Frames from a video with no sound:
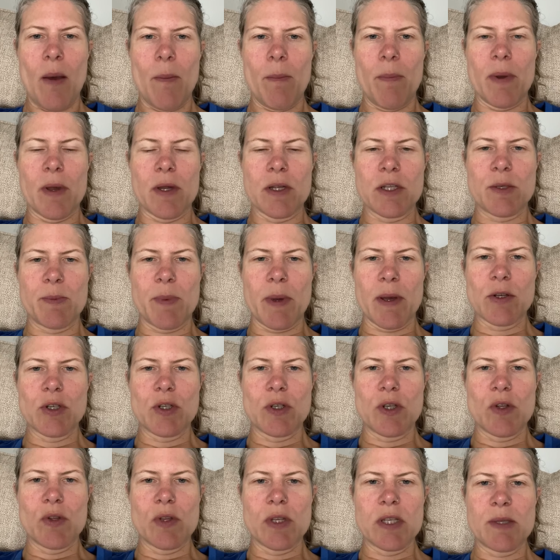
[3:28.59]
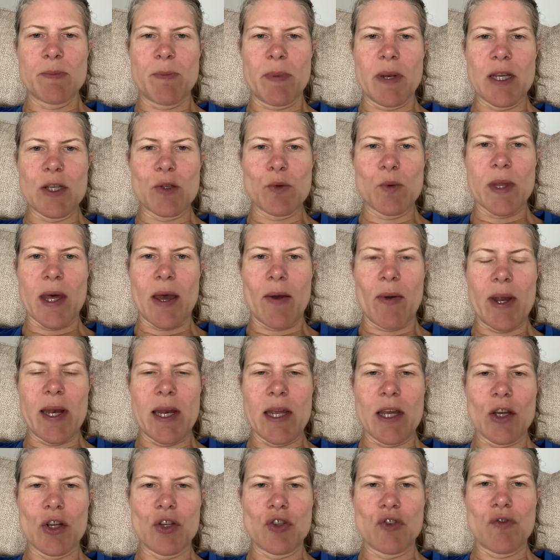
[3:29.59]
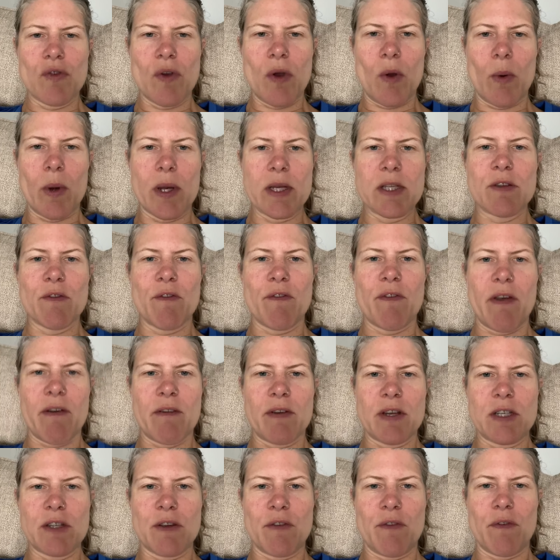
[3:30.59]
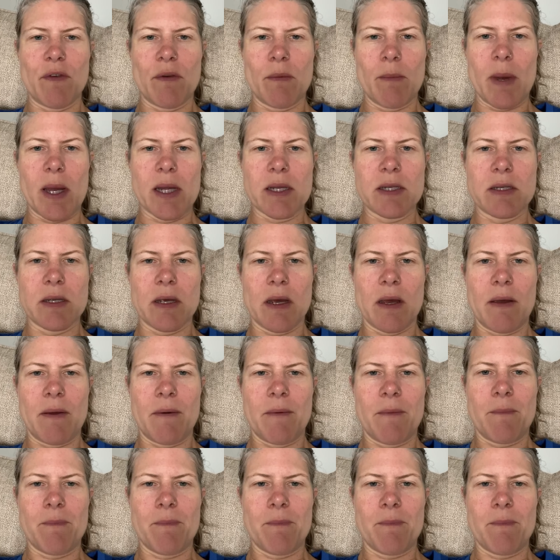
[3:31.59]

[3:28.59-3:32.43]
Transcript: But to be able to do the splits without any control is a very different matter.